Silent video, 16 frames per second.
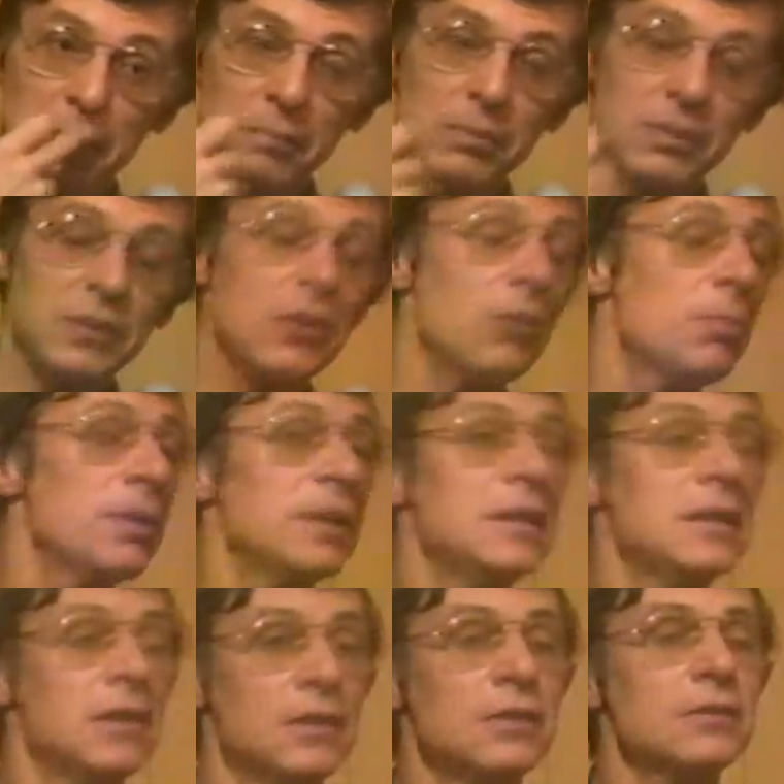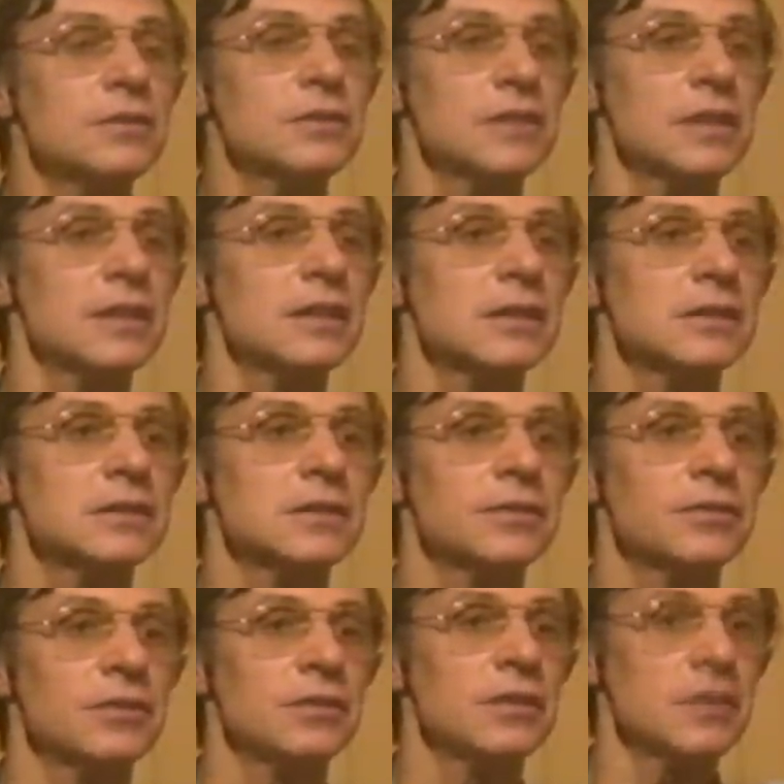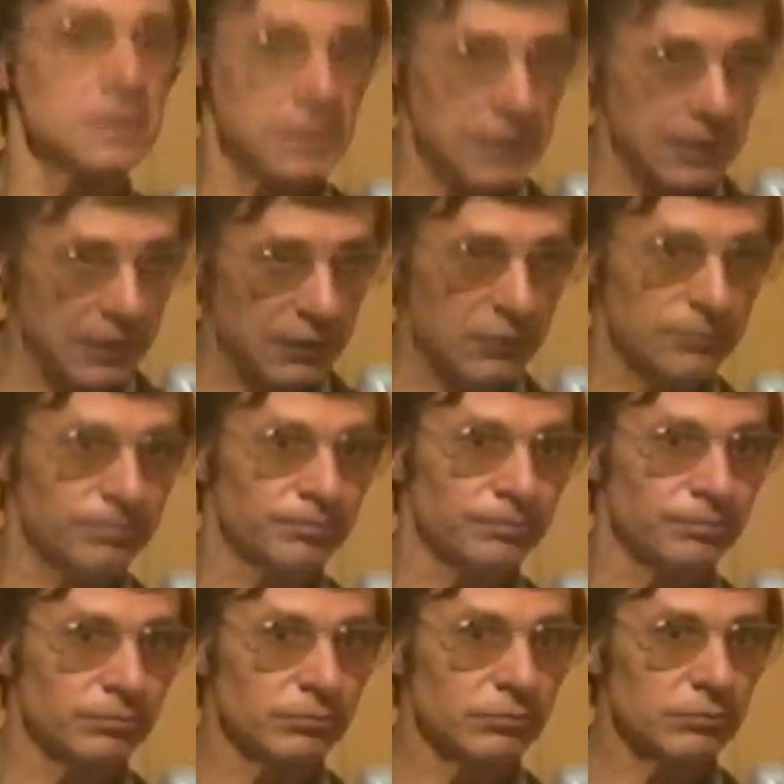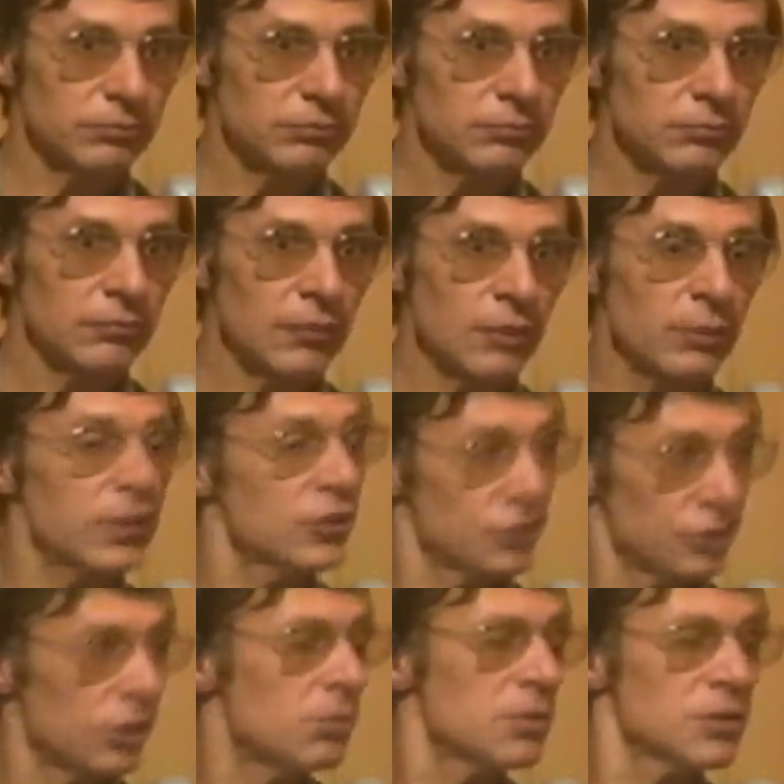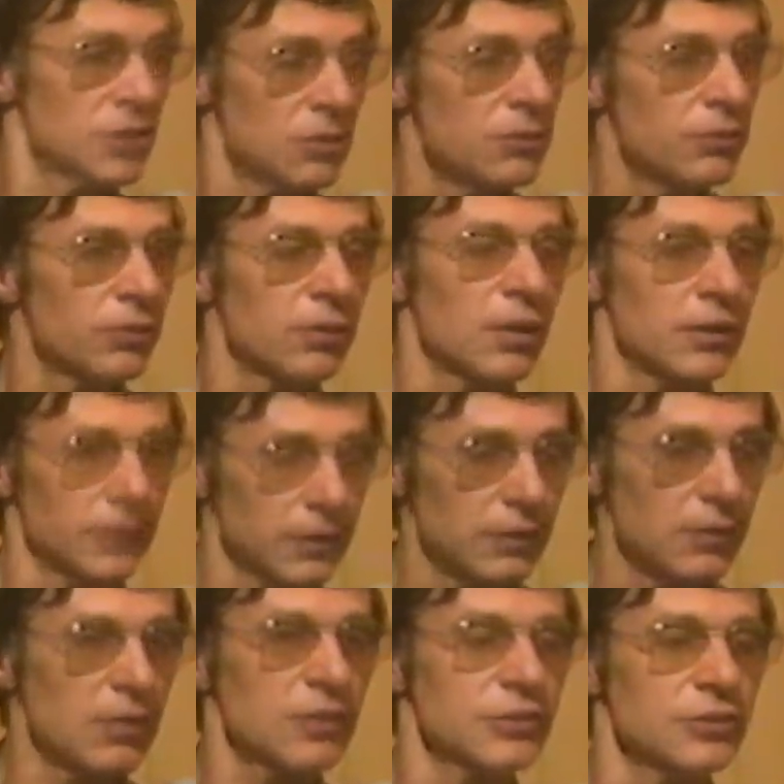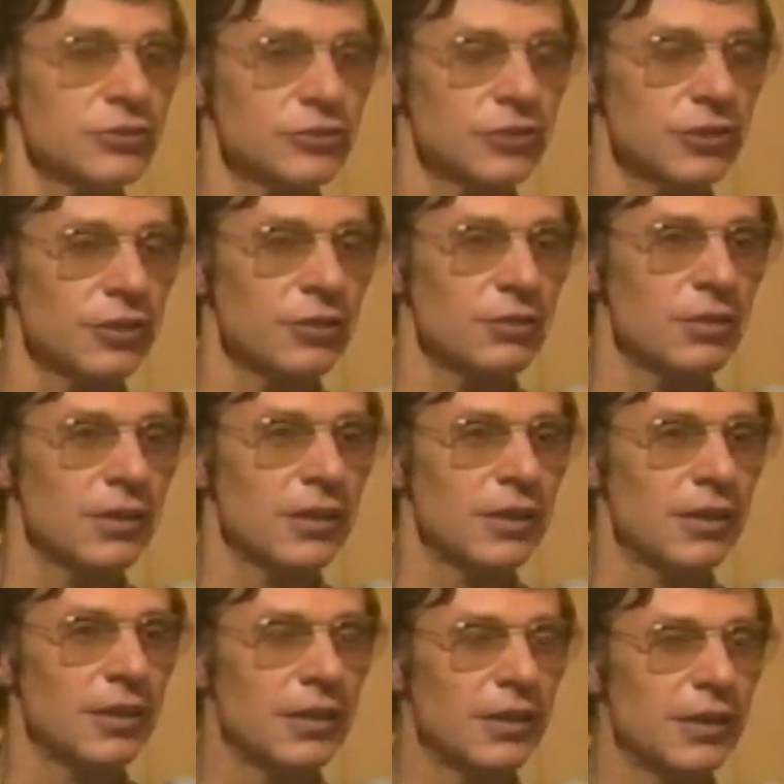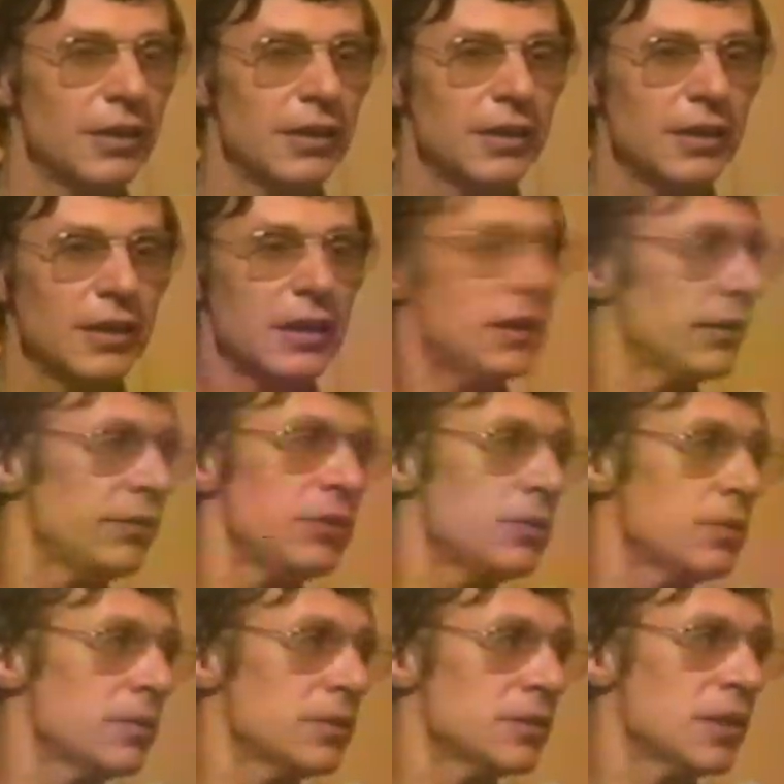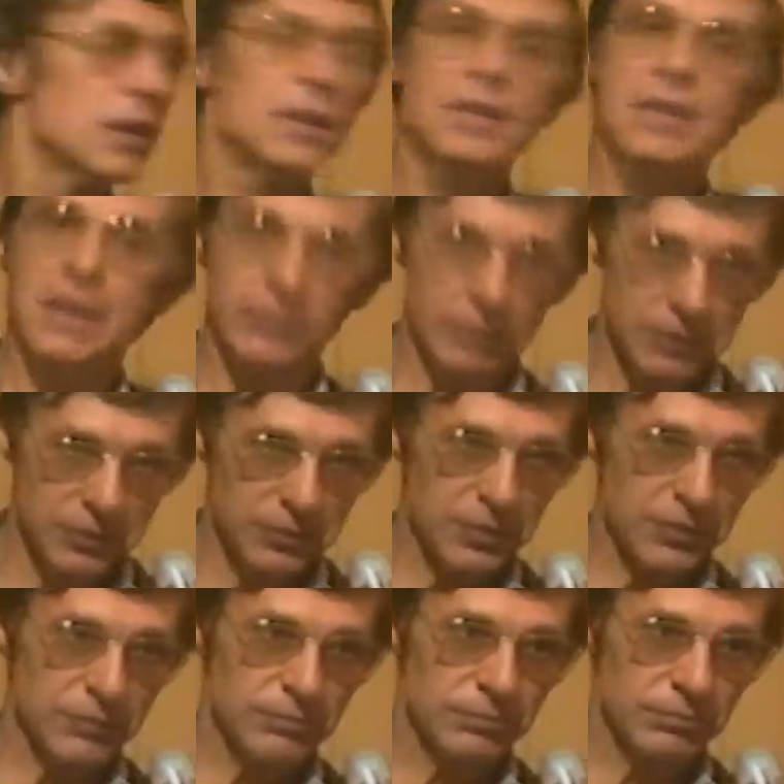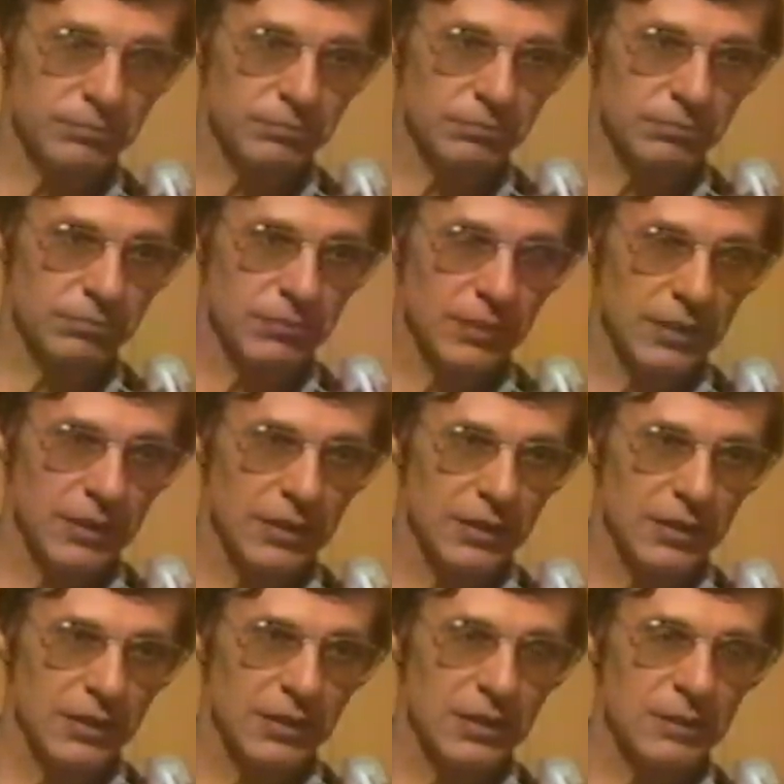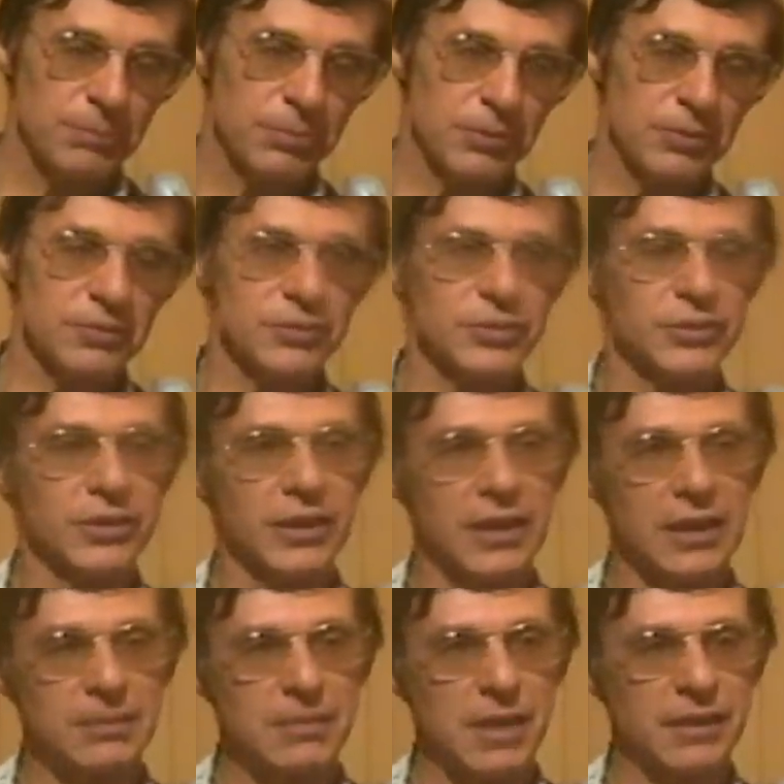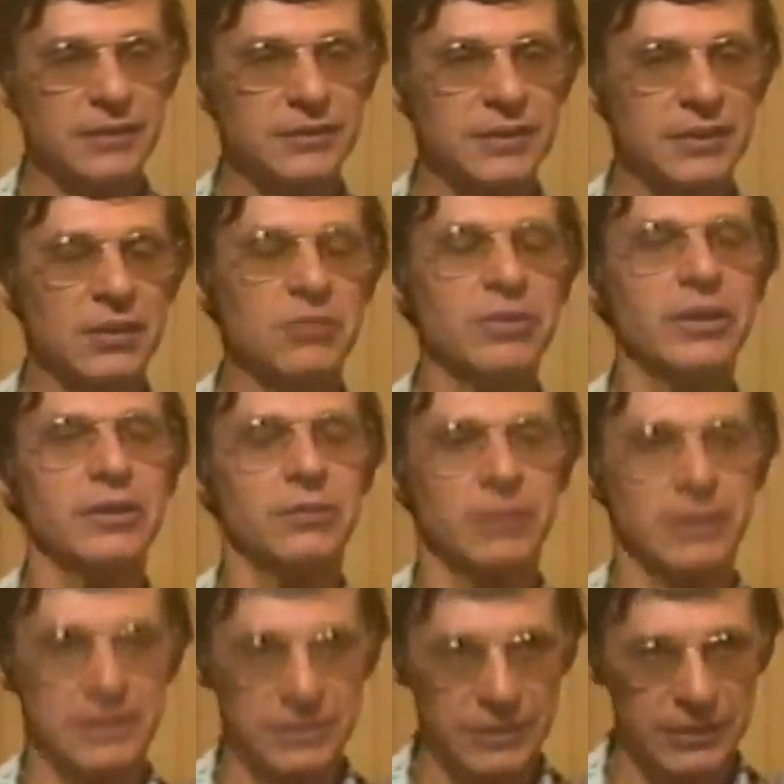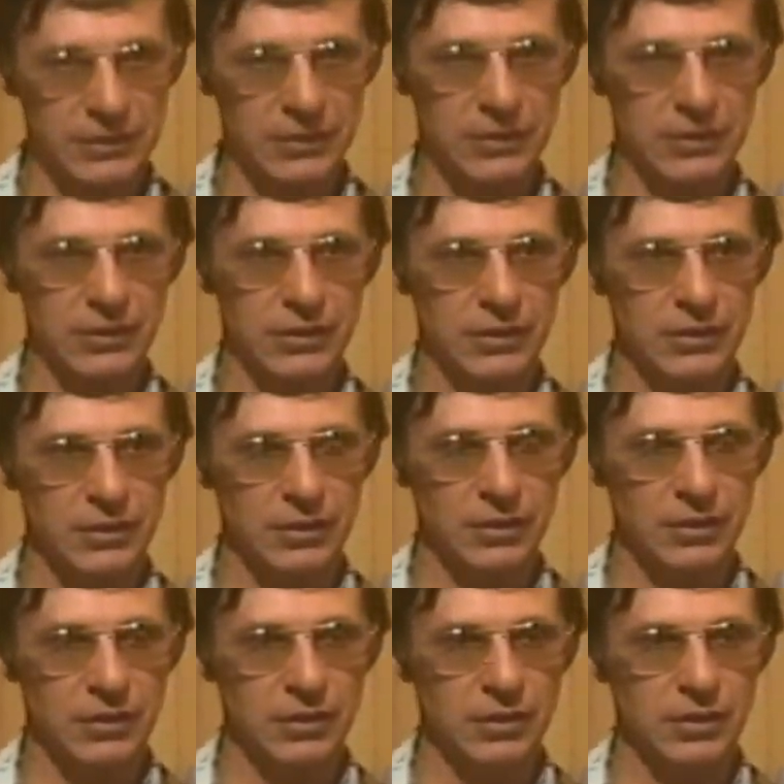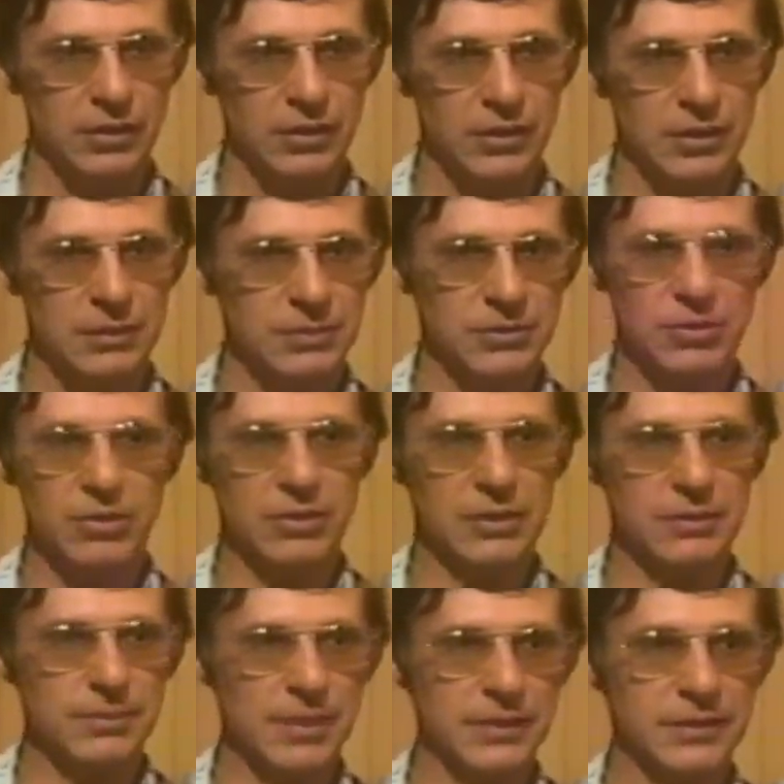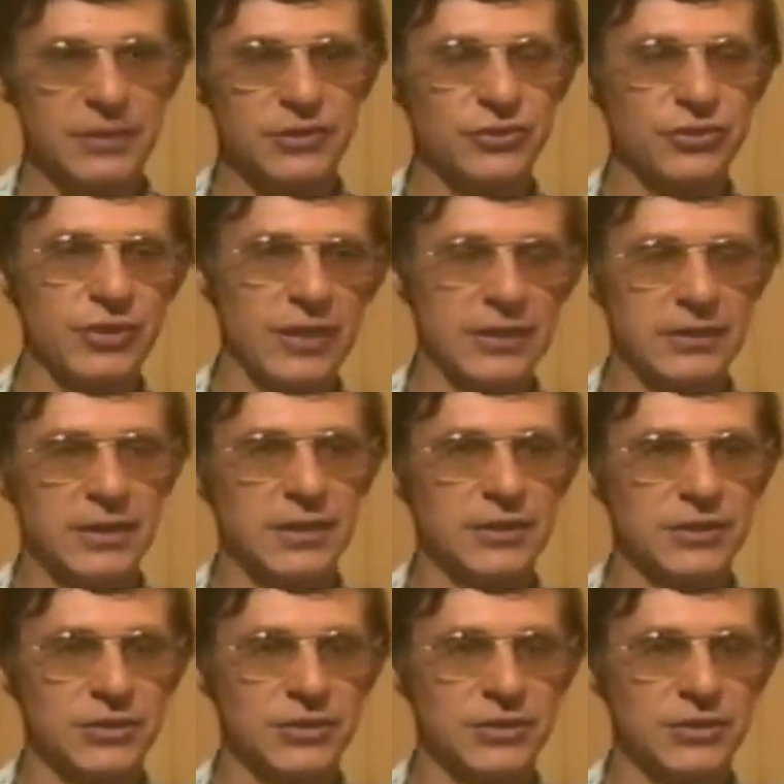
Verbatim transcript: What nobody knows is a few years ago, when a show was over on the Carson show, and the viewers never knew it, the producer came out and said, Okay, Kreskin, You've been talking about this check test